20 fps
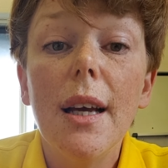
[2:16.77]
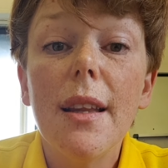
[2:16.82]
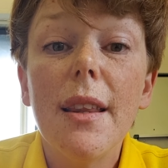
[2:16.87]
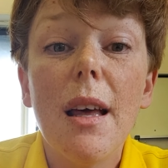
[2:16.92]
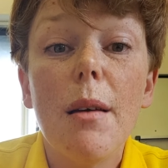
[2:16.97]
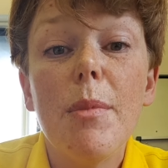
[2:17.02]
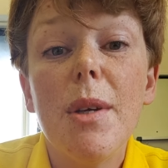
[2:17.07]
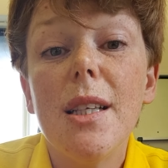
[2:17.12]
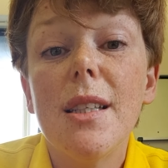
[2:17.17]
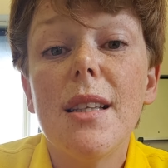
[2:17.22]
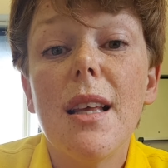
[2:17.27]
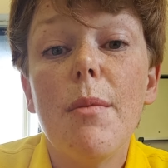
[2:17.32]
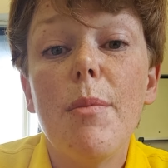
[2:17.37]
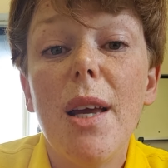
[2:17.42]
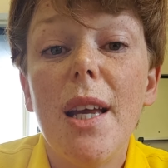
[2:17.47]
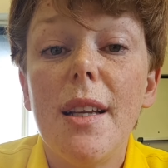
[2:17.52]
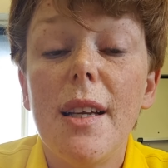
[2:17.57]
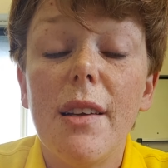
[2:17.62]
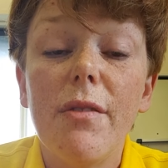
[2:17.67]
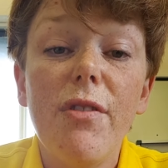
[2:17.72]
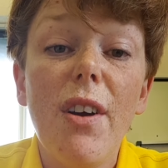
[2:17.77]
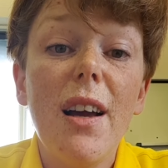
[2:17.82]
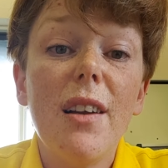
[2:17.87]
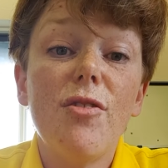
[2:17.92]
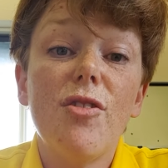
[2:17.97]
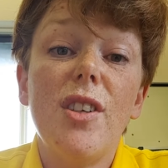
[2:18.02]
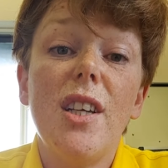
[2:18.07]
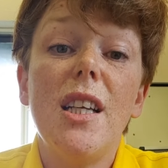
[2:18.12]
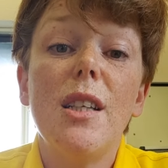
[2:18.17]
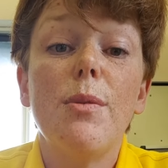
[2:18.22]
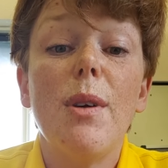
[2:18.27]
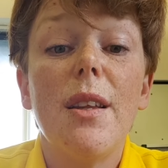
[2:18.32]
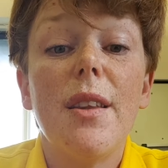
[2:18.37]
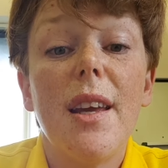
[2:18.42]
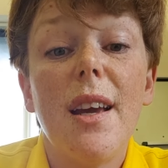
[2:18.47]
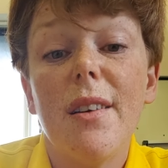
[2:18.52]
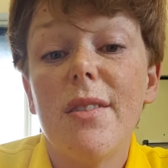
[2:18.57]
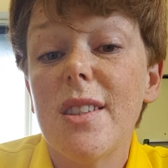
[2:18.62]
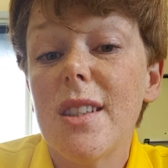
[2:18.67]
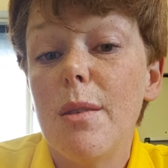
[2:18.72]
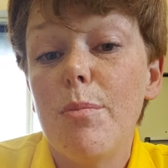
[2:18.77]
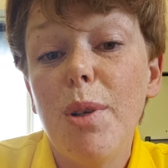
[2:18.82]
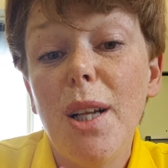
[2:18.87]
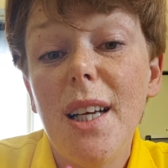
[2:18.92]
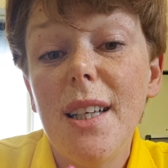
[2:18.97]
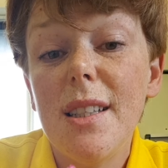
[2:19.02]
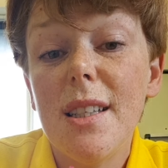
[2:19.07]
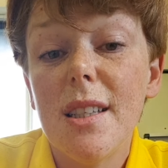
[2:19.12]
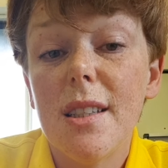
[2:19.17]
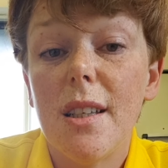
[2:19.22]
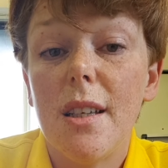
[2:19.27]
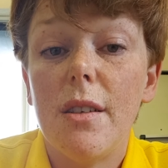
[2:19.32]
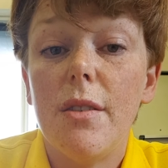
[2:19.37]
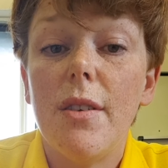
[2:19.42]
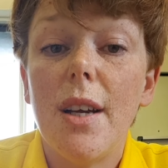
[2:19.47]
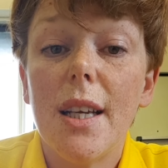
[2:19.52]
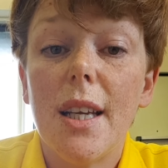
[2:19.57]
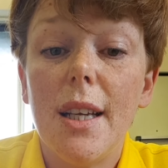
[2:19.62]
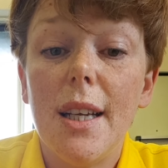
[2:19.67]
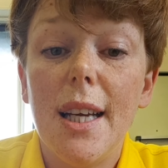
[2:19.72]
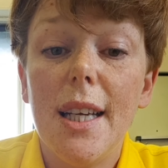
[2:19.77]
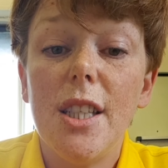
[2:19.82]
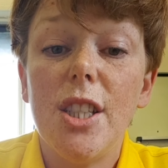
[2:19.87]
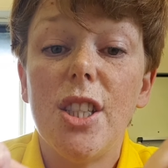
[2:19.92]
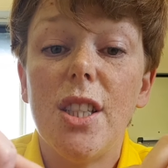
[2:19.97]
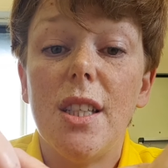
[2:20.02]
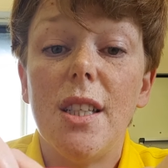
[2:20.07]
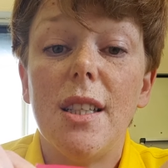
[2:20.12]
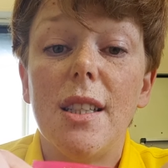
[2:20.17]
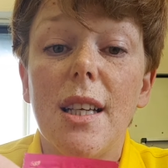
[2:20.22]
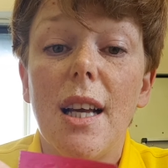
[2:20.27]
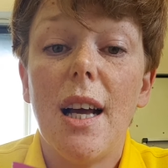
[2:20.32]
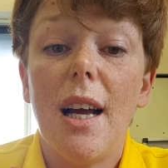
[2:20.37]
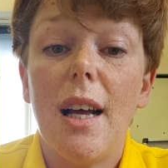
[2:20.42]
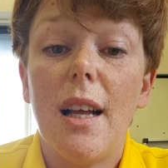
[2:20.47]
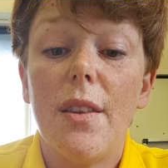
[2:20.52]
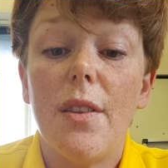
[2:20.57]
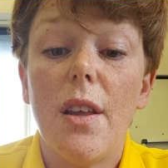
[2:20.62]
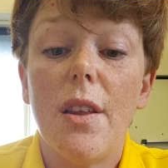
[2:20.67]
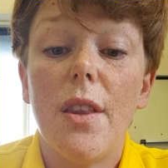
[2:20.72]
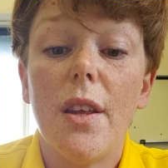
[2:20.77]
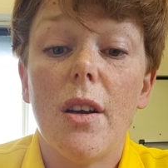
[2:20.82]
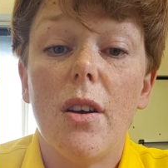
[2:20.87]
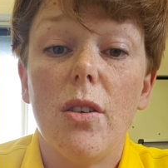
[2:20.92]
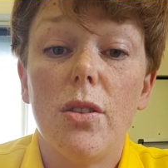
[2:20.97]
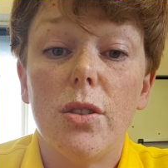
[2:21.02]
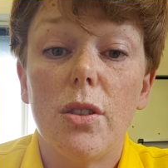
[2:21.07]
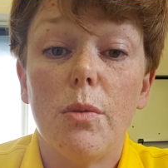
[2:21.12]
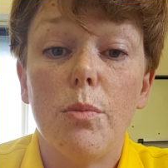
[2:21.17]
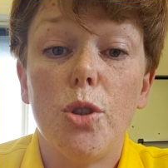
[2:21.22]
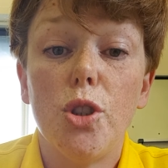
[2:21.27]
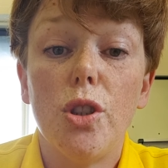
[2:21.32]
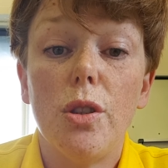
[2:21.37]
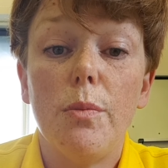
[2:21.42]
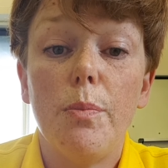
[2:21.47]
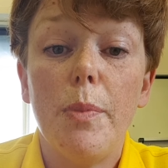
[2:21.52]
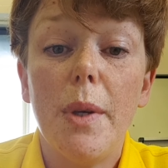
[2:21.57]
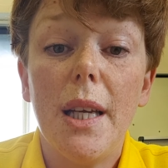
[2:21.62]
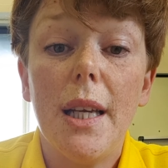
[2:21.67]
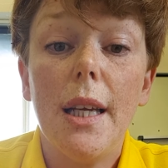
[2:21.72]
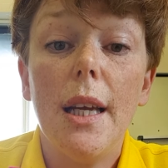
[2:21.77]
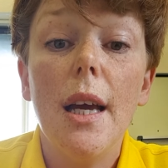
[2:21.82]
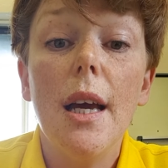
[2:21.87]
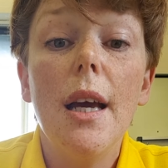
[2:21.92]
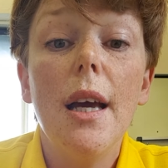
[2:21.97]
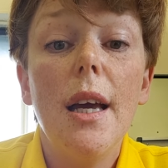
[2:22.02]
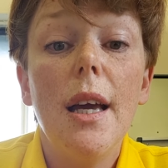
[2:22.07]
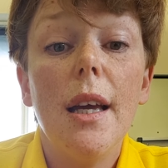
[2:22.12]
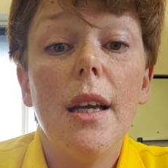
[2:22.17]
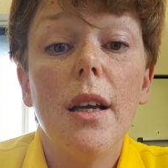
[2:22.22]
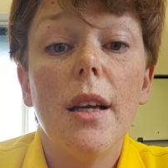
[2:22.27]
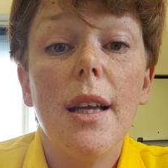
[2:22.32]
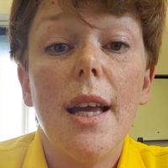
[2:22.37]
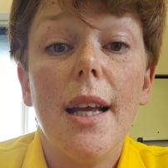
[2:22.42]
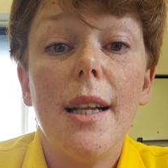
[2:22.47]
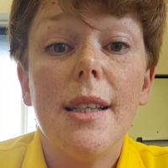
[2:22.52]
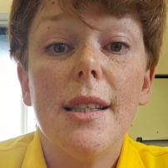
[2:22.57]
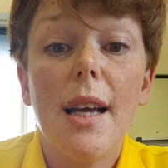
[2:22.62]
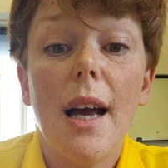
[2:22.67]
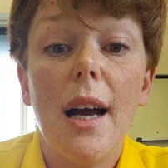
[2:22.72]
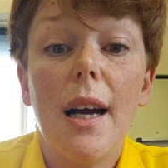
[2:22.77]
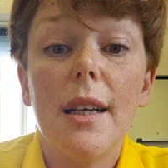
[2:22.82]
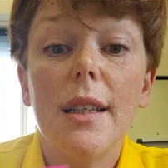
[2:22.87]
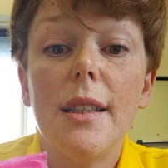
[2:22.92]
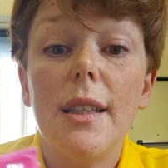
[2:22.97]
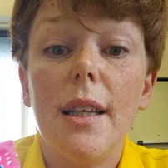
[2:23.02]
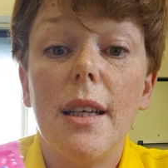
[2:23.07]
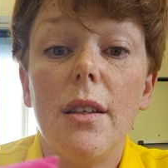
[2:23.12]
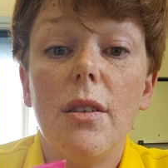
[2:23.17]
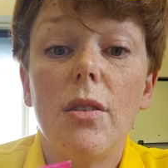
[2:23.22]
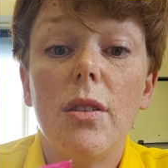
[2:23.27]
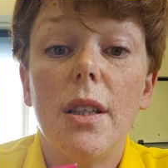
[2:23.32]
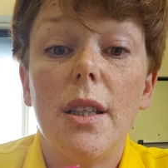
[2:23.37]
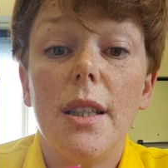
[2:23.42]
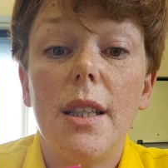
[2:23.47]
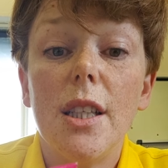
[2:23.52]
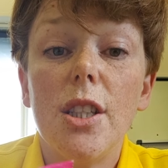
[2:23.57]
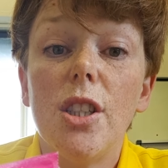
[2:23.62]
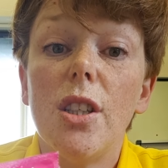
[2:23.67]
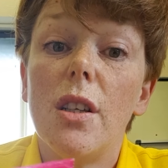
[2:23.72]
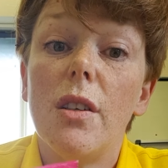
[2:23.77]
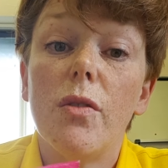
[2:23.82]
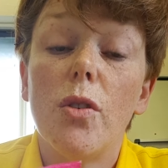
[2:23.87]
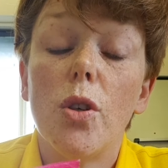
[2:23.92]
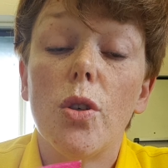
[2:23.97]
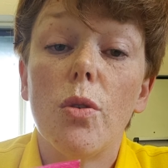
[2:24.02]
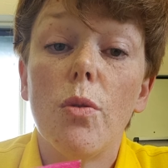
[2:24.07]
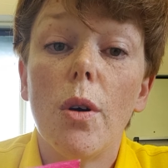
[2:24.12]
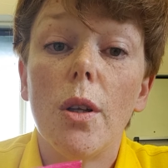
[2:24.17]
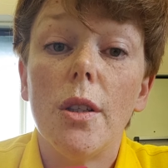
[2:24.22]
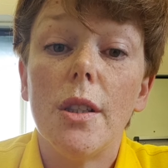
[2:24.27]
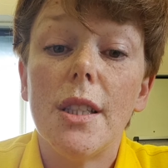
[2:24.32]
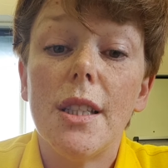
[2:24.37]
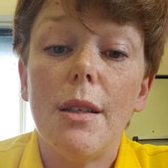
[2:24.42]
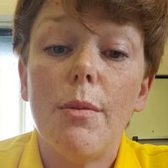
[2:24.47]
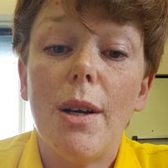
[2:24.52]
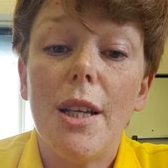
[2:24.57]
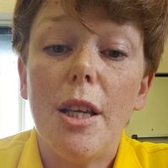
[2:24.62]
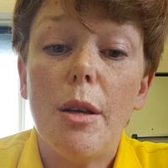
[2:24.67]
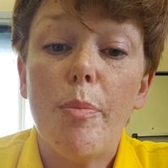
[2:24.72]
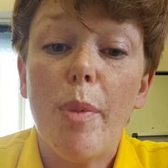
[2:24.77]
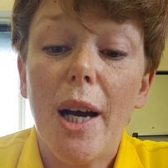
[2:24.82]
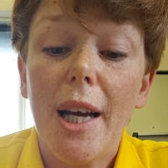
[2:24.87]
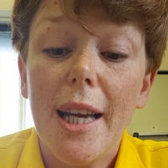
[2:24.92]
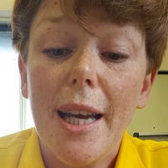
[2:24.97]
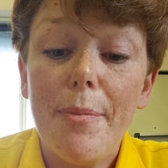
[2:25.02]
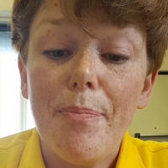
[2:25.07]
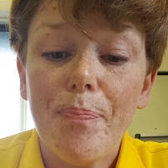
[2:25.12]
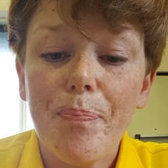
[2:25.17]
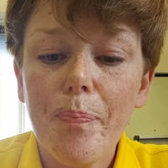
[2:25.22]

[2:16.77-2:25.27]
That means they're made in factories where they have to comply to certain regulations and that the condom should be intact, in good condition and of good quality when you buy